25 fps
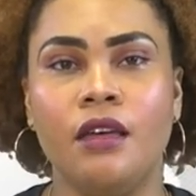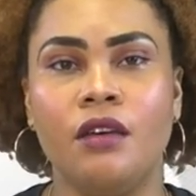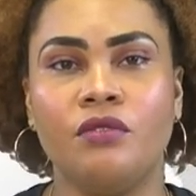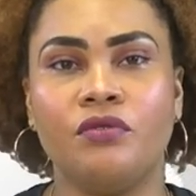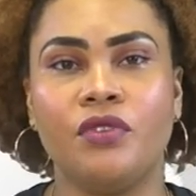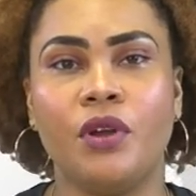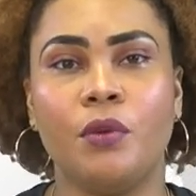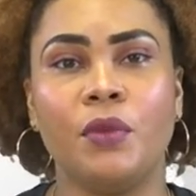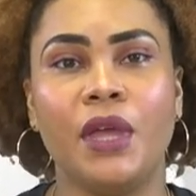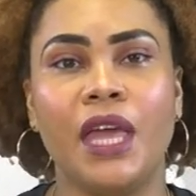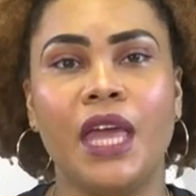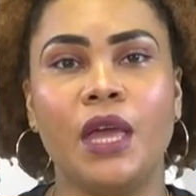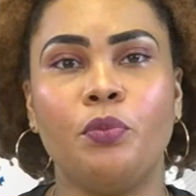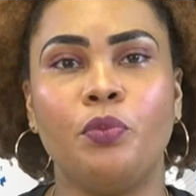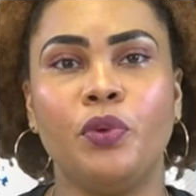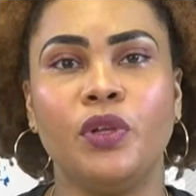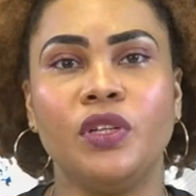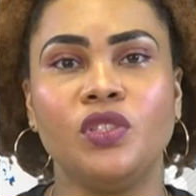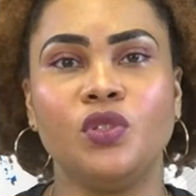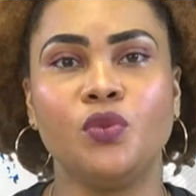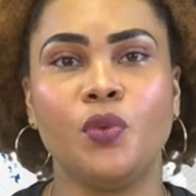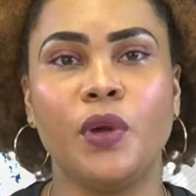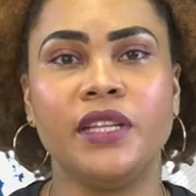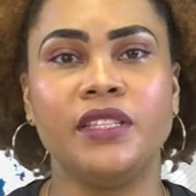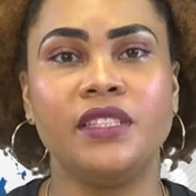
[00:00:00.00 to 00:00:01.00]
from April
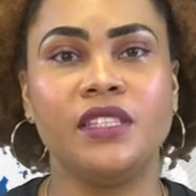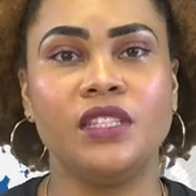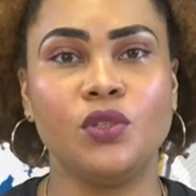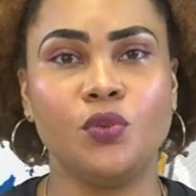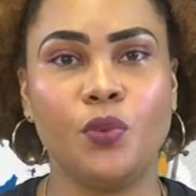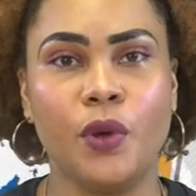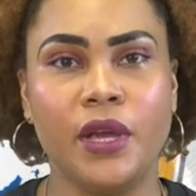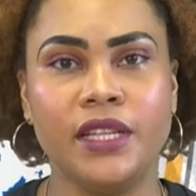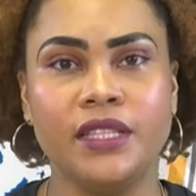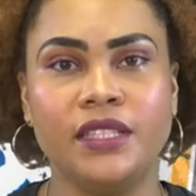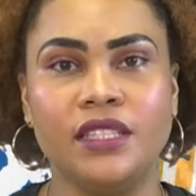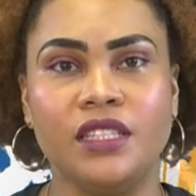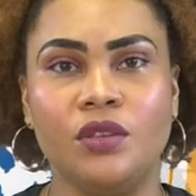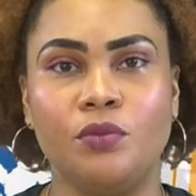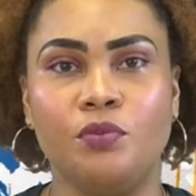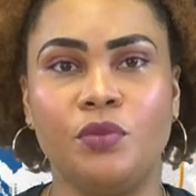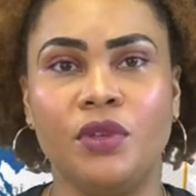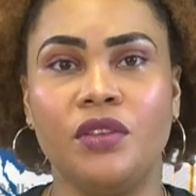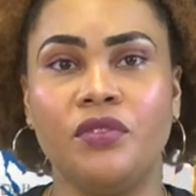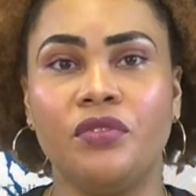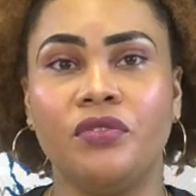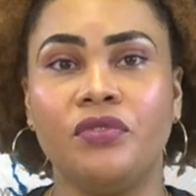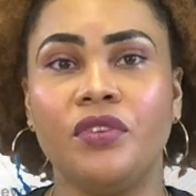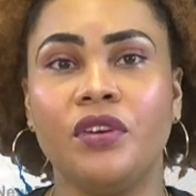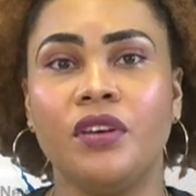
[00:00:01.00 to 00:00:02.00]
2020
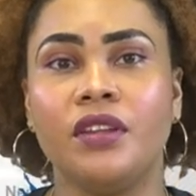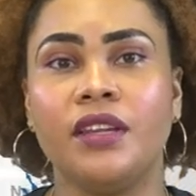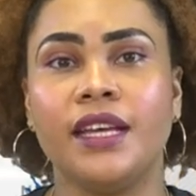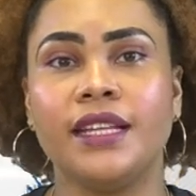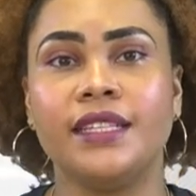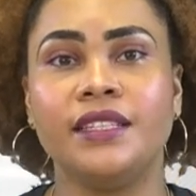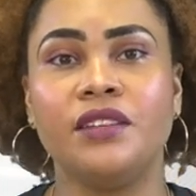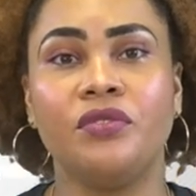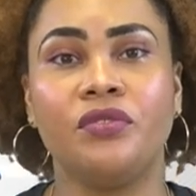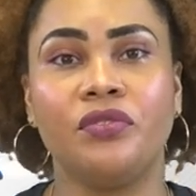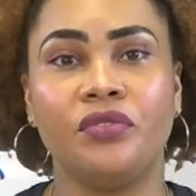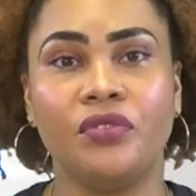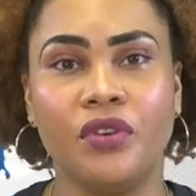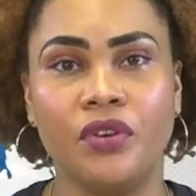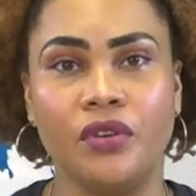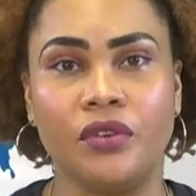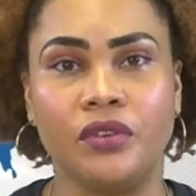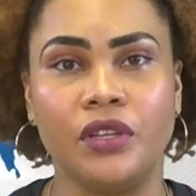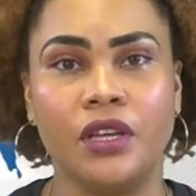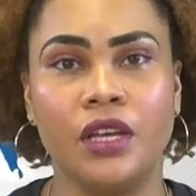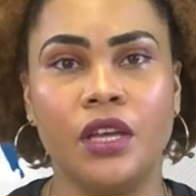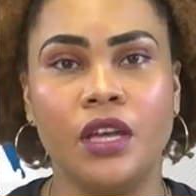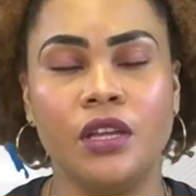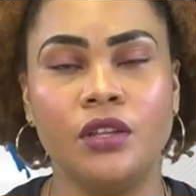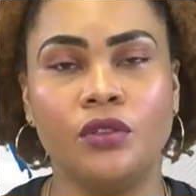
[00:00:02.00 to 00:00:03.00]
be further
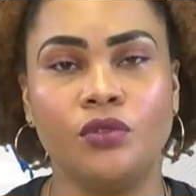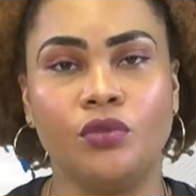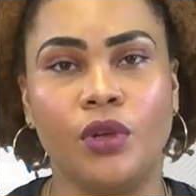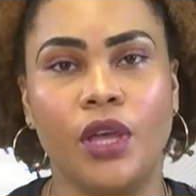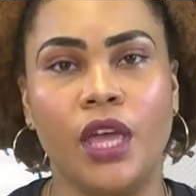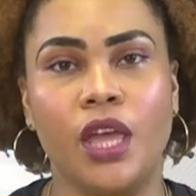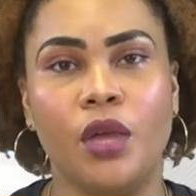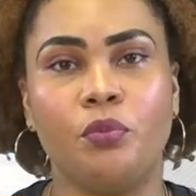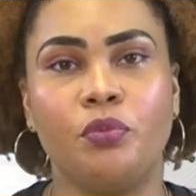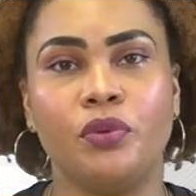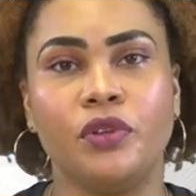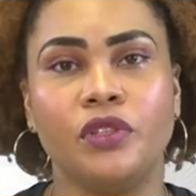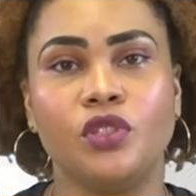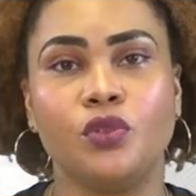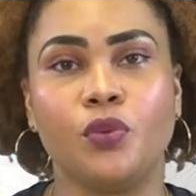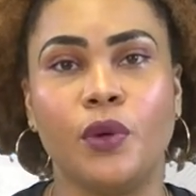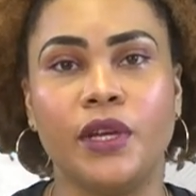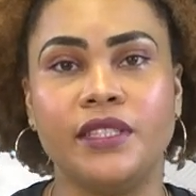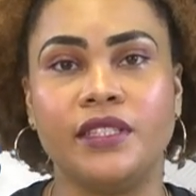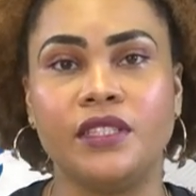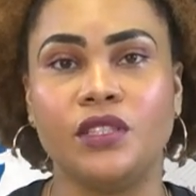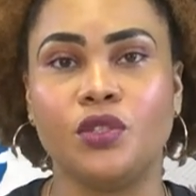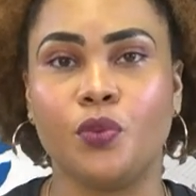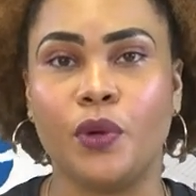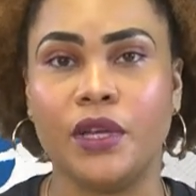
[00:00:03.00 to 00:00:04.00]
deferred to April
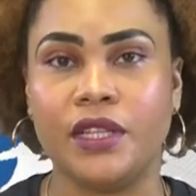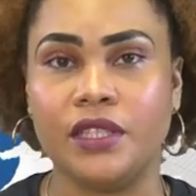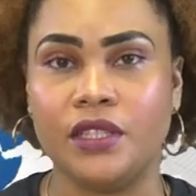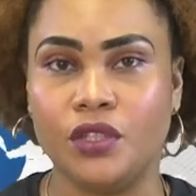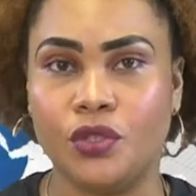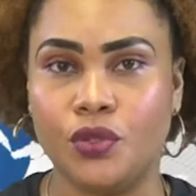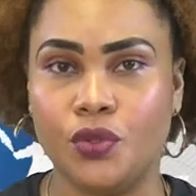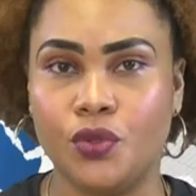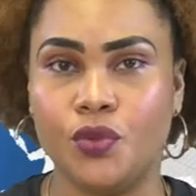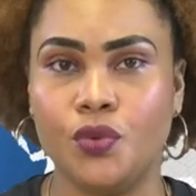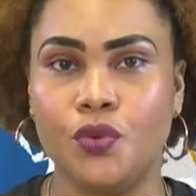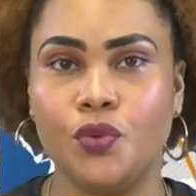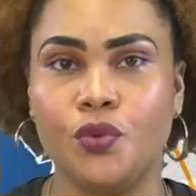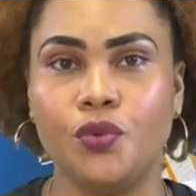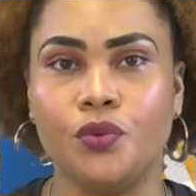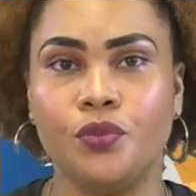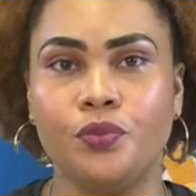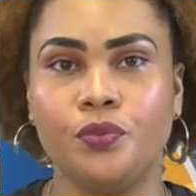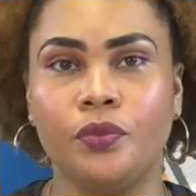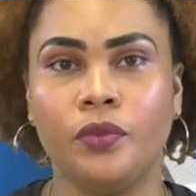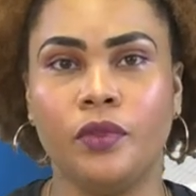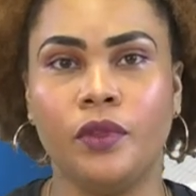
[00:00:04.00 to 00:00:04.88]
2022.